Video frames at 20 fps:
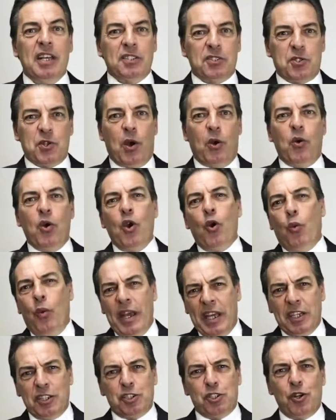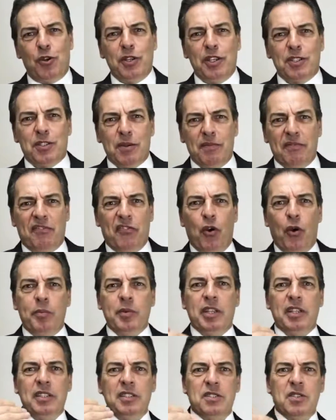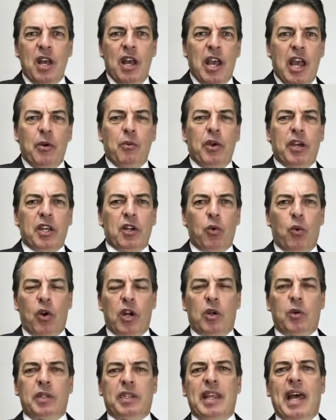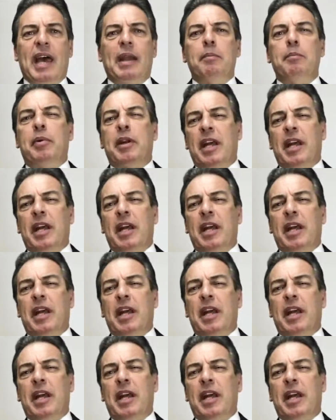So we're going to show you some formulas, and we're going to work with that.